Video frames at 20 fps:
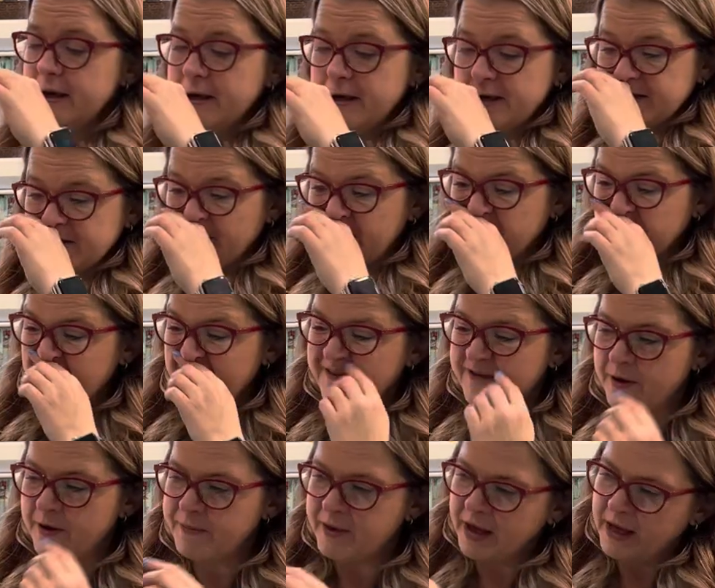So we've got a
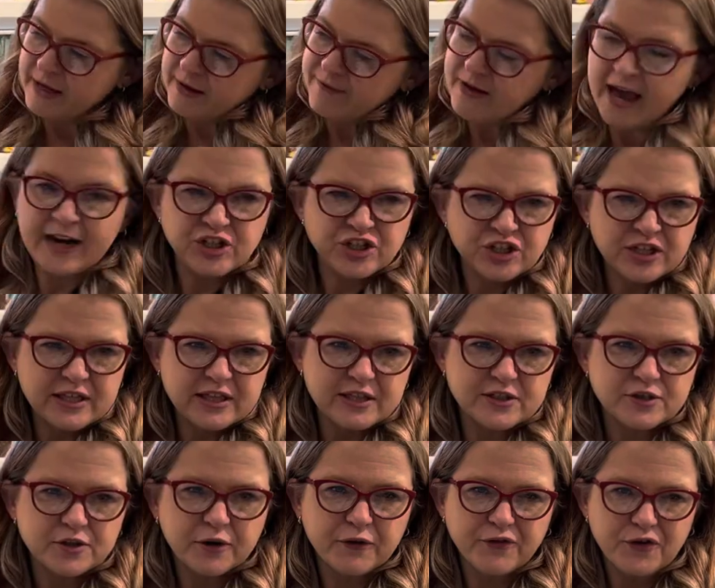fun palette. And actually, these
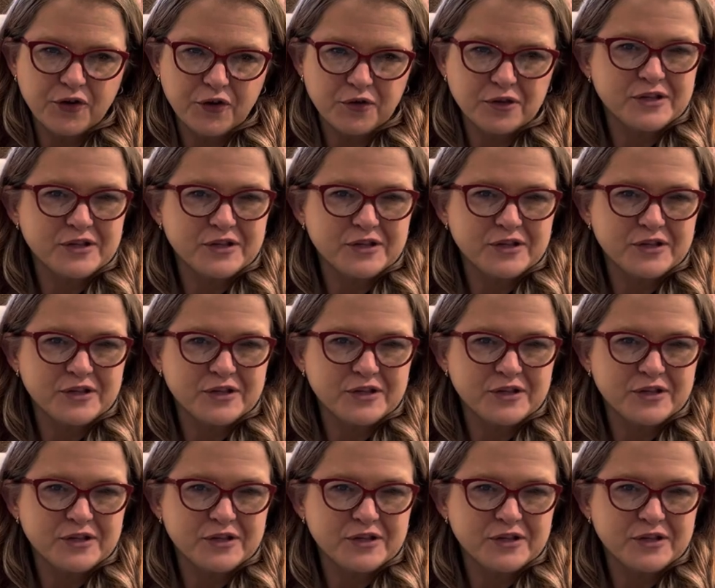are a few of